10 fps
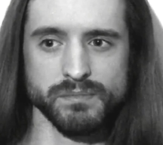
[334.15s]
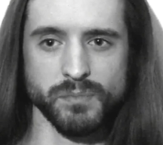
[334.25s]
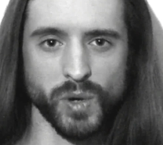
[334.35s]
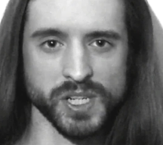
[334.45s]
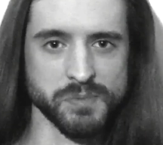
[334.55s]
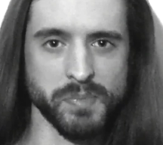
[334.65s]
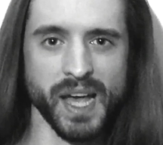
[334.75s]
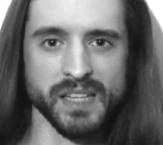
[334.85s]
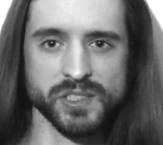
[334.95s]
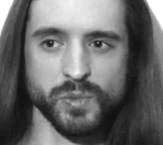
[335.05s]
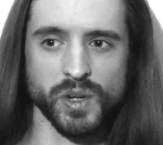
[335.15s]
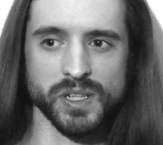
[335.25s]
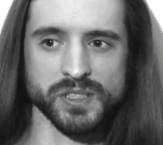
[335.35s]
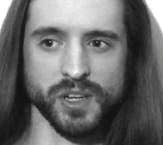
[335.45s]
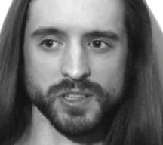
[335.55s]
what is best, what
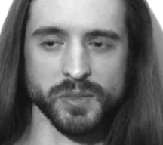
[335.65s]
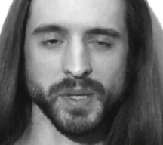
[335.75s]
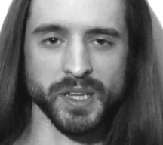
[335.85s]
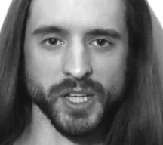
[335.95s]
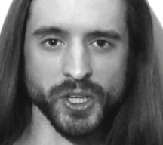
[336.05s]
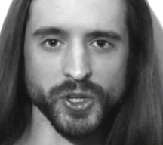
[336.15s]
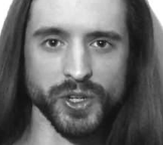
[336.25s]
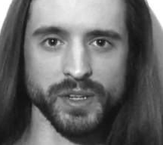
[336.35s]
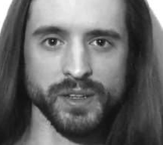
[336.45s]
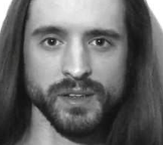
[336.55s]
is ultimately good,